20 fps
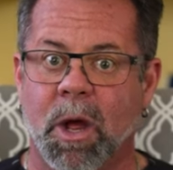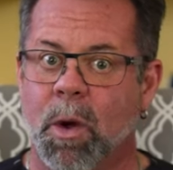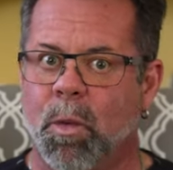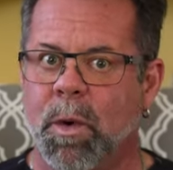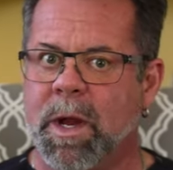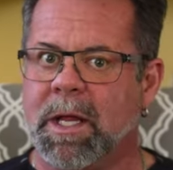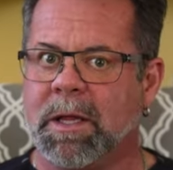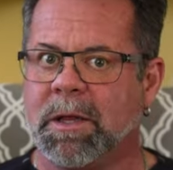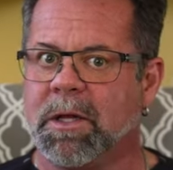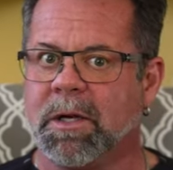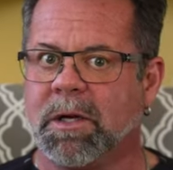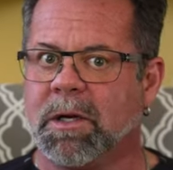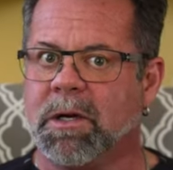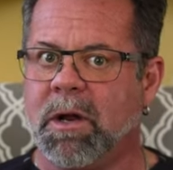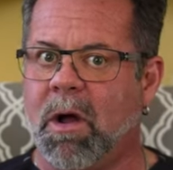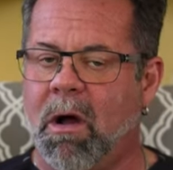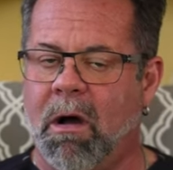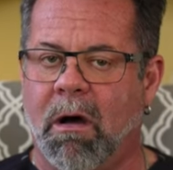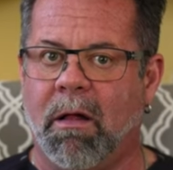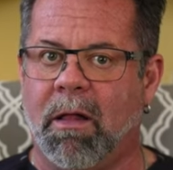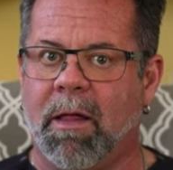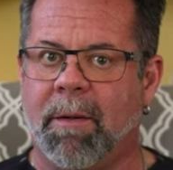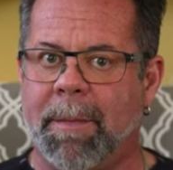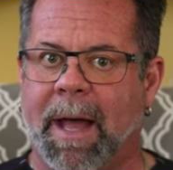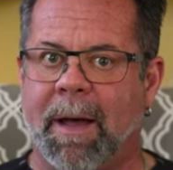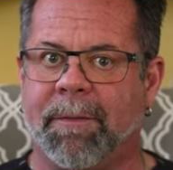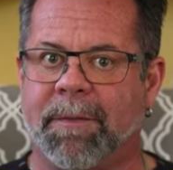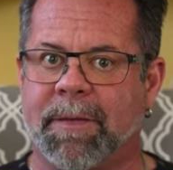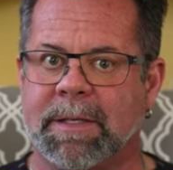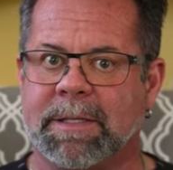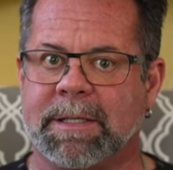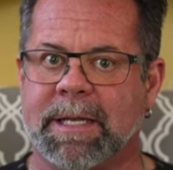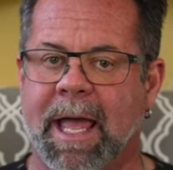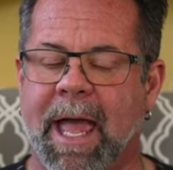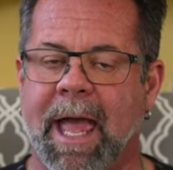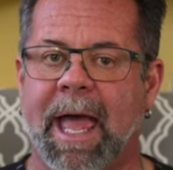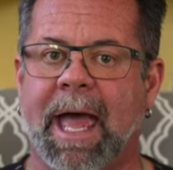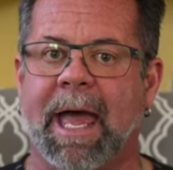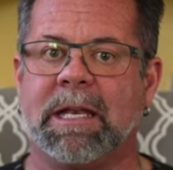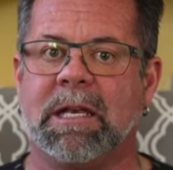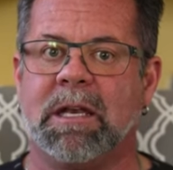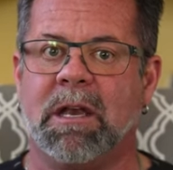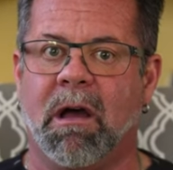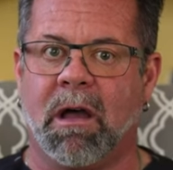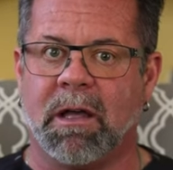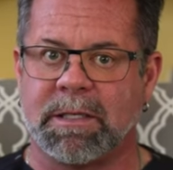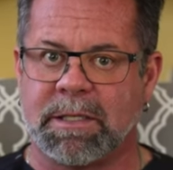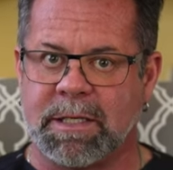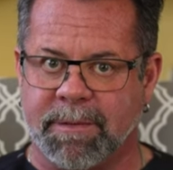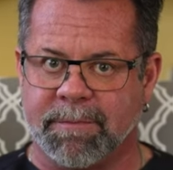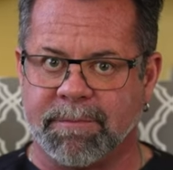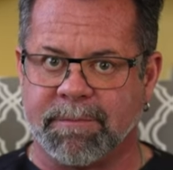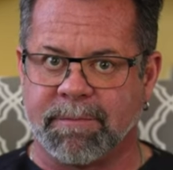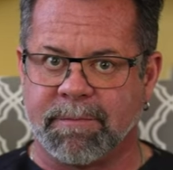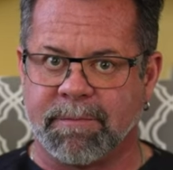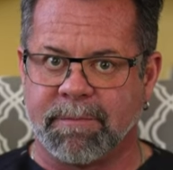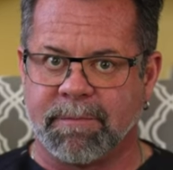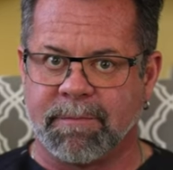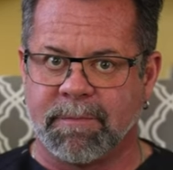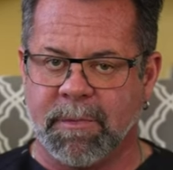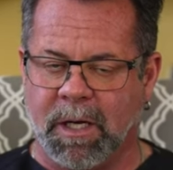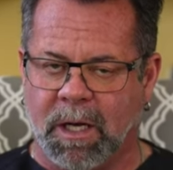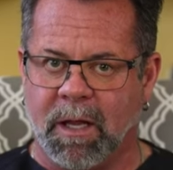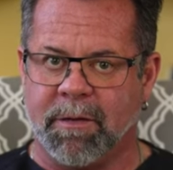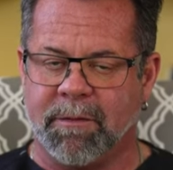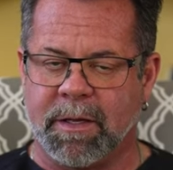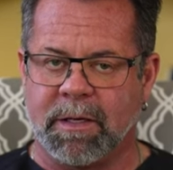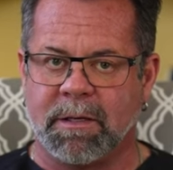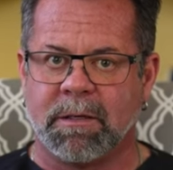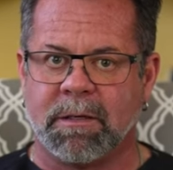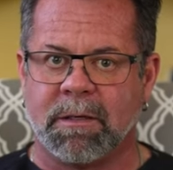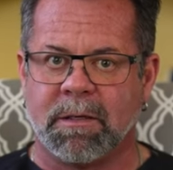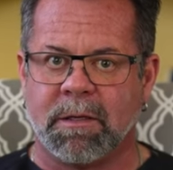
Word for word: We learn all about this ad nauseum, all of it.